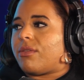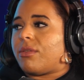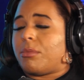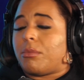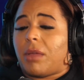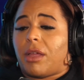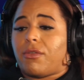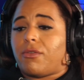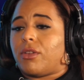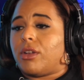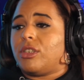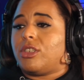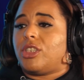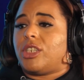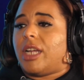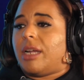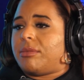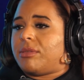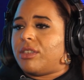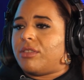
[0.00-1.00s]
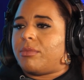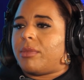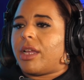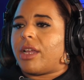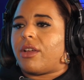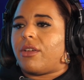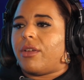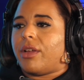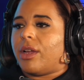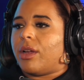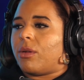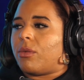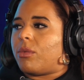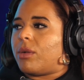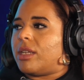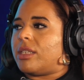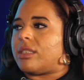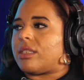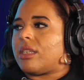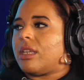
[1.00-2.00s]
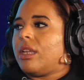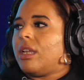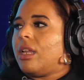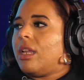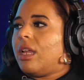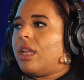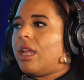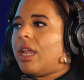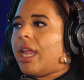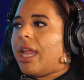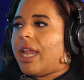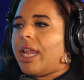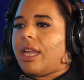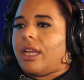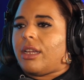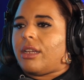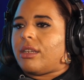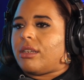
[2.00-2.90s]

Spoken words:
my first chapter of my career, was a